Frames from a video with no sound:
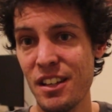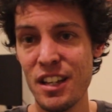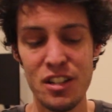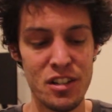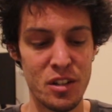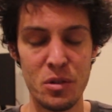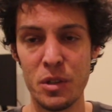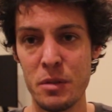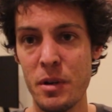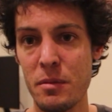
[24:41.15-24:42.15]
It's just a cool
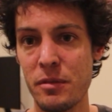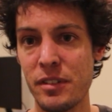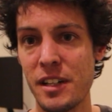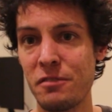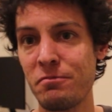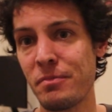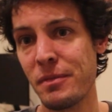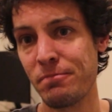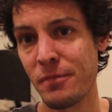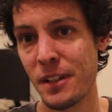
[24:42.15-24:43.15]
experiment for now.
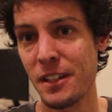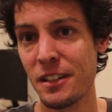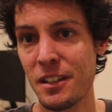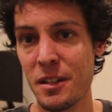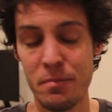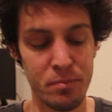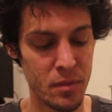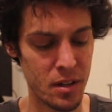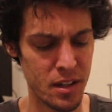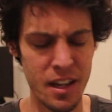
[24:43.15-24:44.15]
And
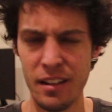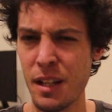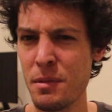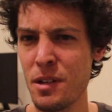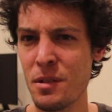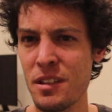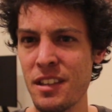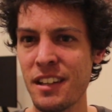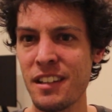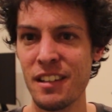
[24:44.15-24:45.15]
yeah, let me know what you
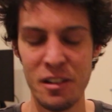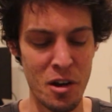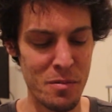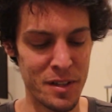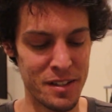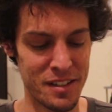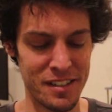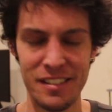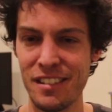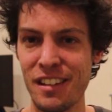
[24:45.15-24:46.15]
think in the comments,
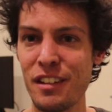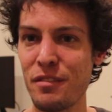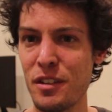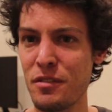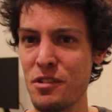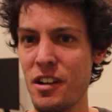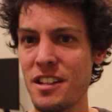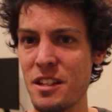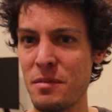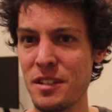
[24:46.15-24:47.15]
and if you've tried
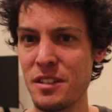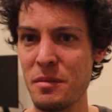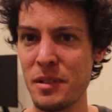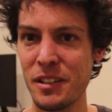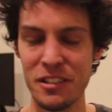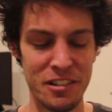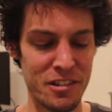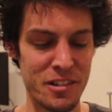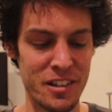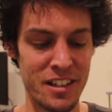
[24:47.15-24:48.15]
something similar,
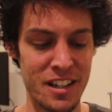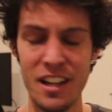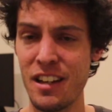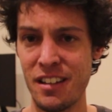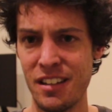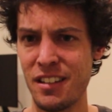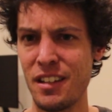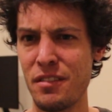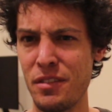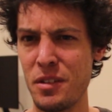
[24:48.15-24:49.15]
or
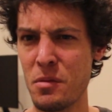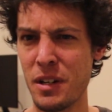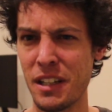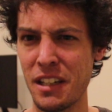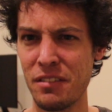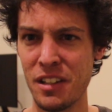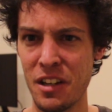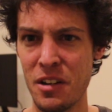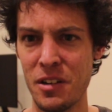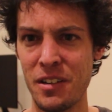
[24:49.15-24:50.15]
if you want to give it a
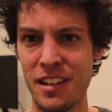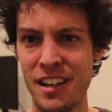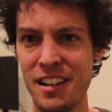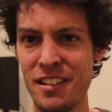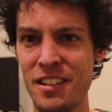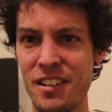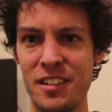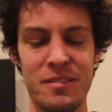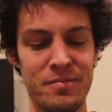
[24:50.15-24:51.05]
go. I don't know.